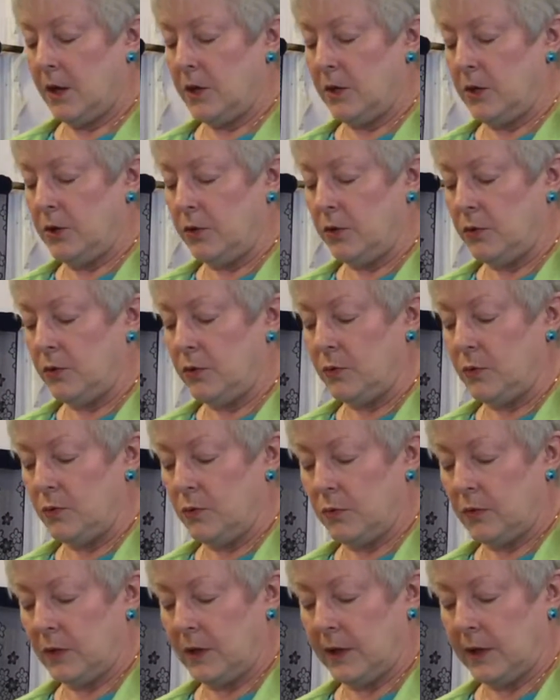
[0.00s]
you
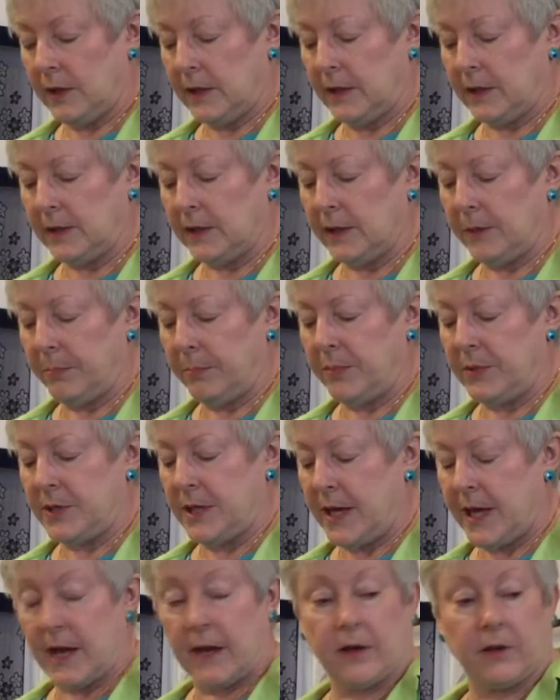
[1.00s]
clip
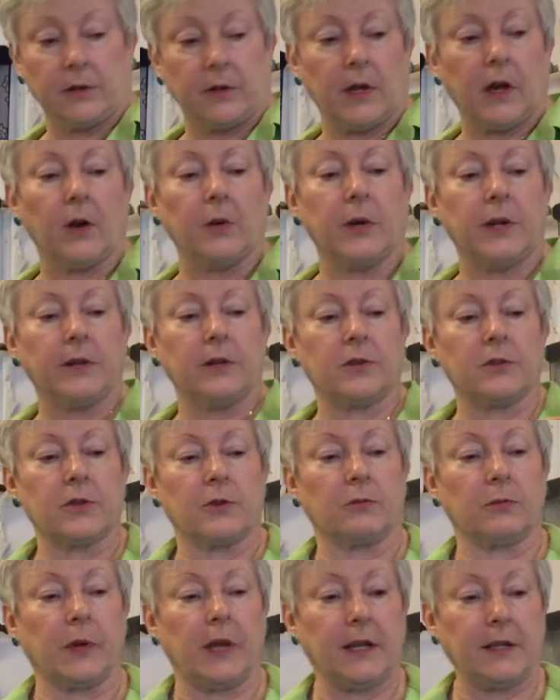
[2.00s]
down, oh, and there's
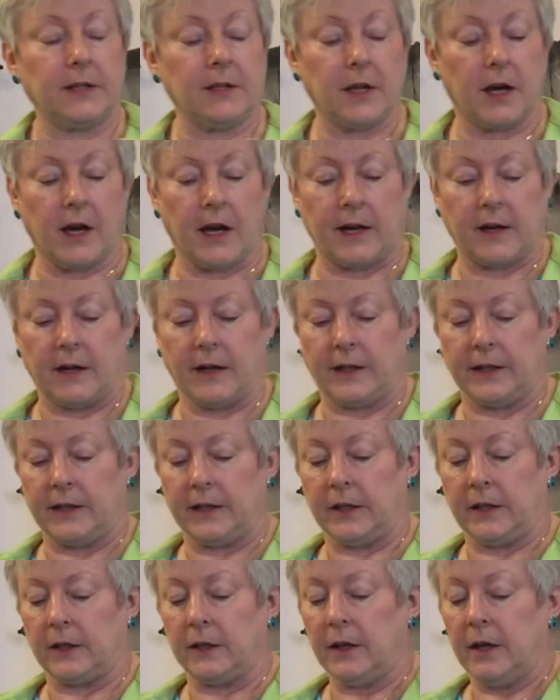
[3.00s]
a red dot on
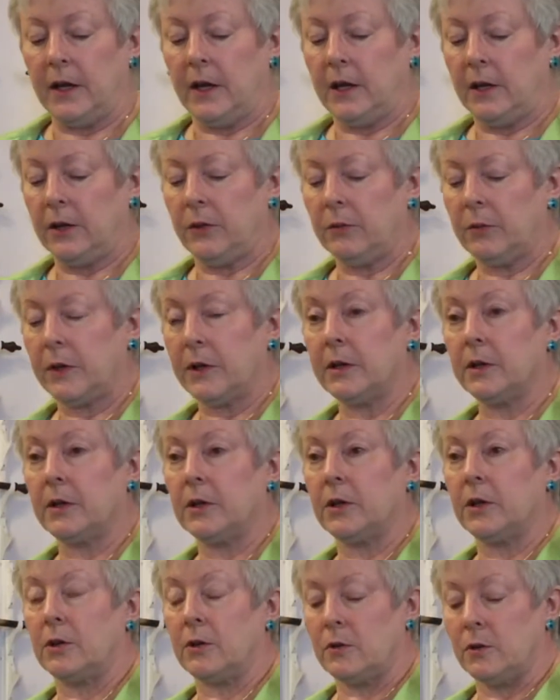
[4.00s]
there. You wanna
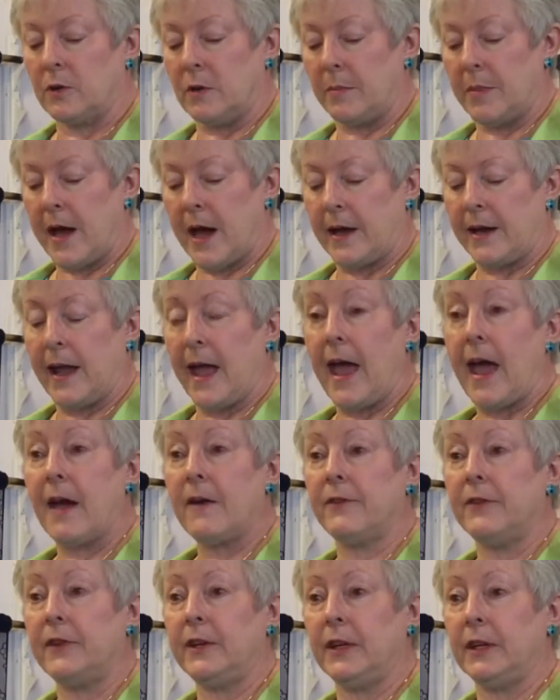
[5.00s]
go about a
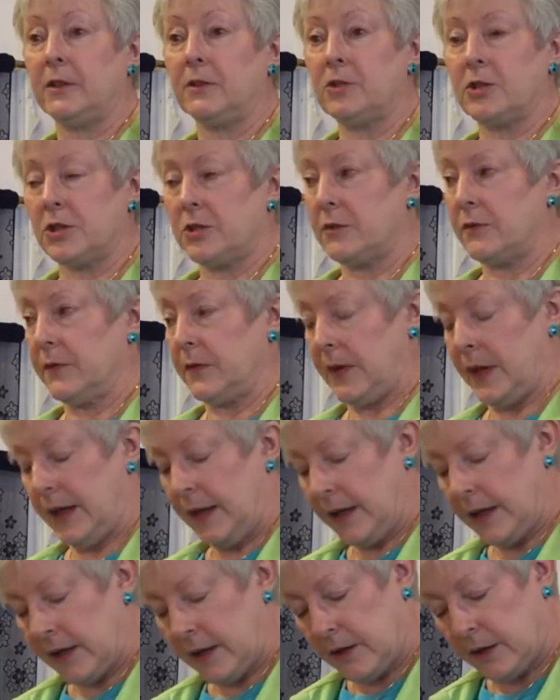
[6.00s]
half an inch
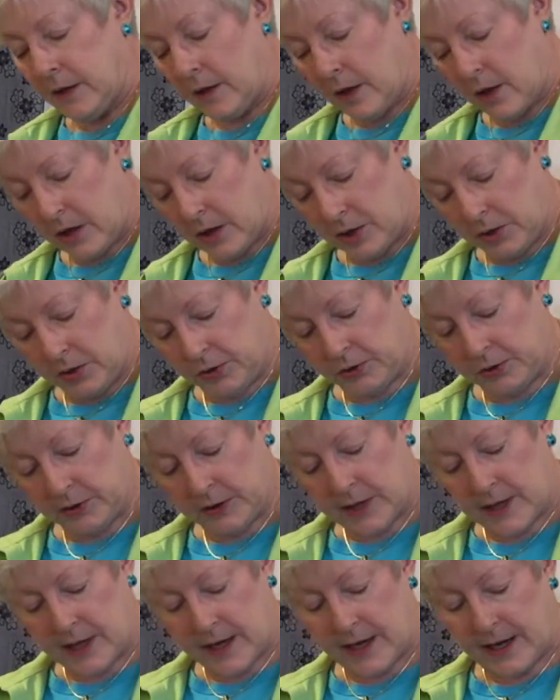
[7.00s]
in on your
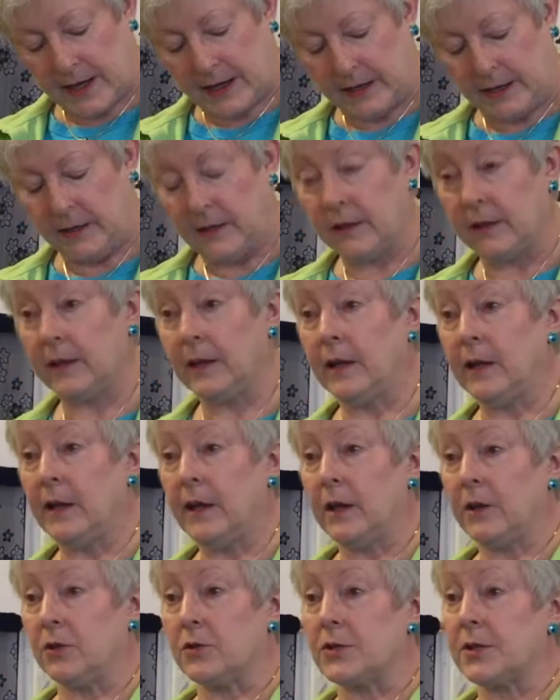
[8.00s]
line,
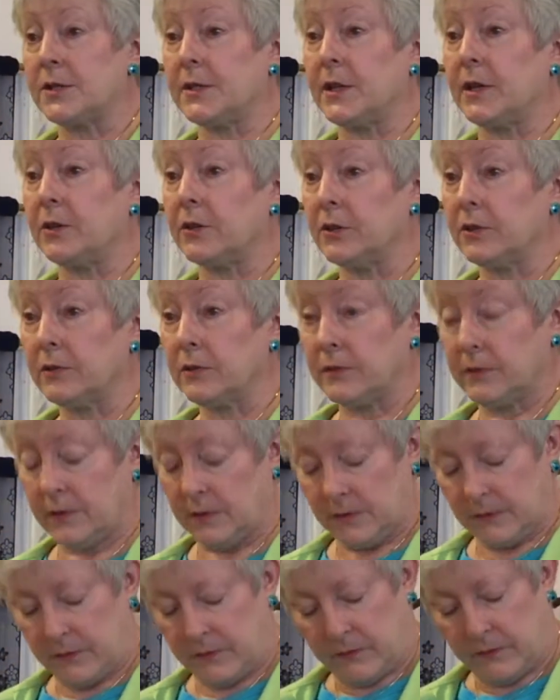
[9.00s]
your center
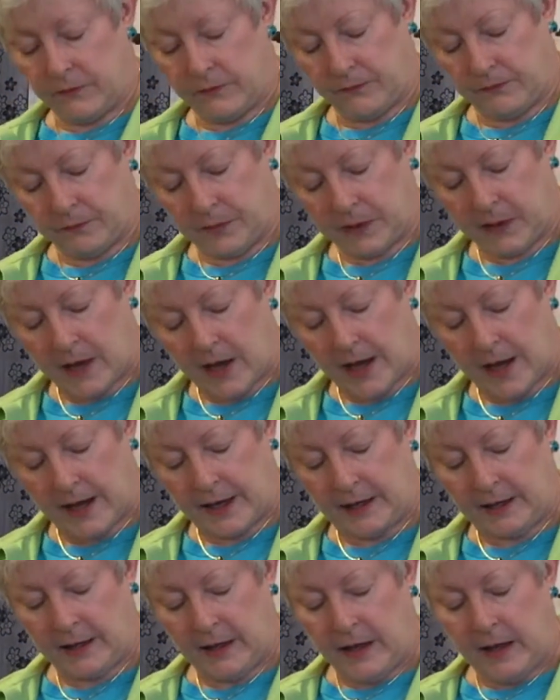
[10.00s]

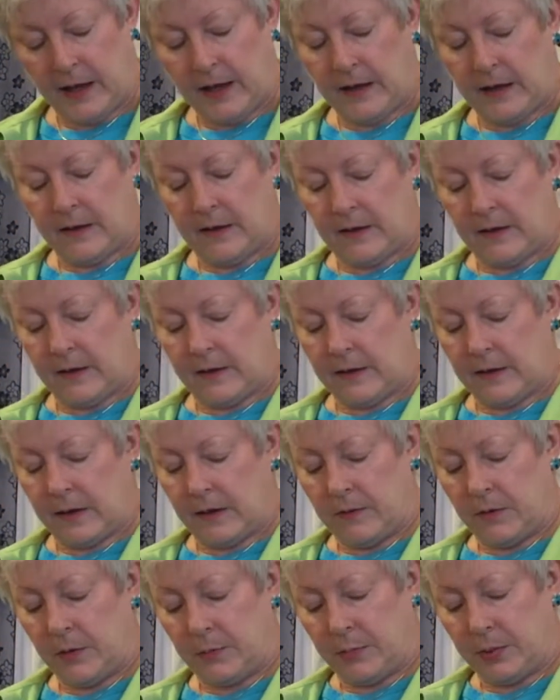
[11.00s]
line.
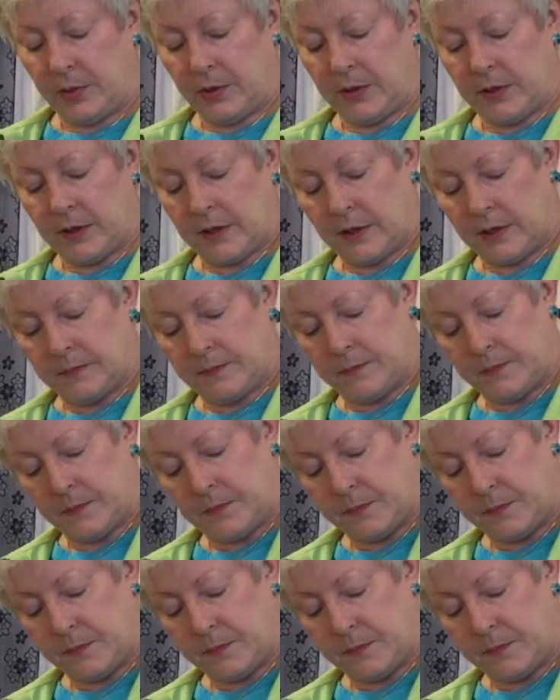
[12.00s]
You put a